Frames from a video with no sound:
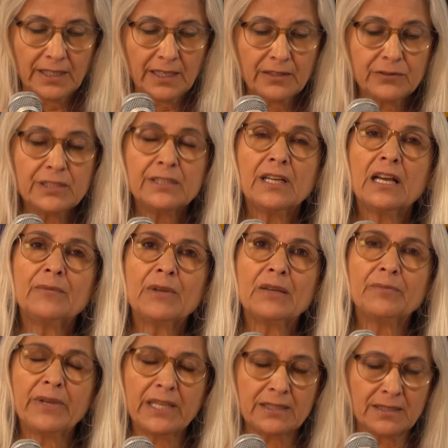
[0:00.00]
every time I
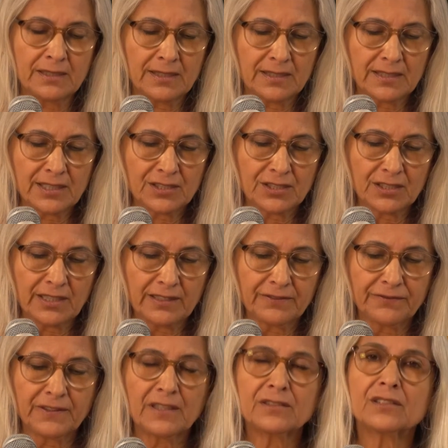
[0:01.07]
made a decision, I
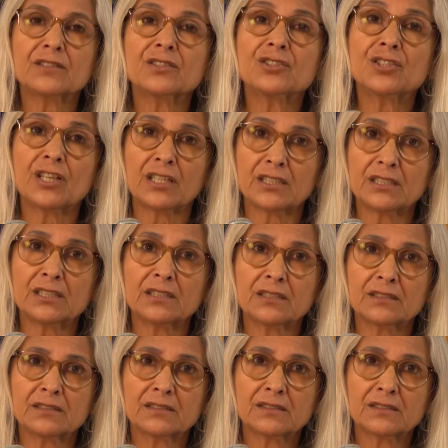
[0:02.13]
felt judged.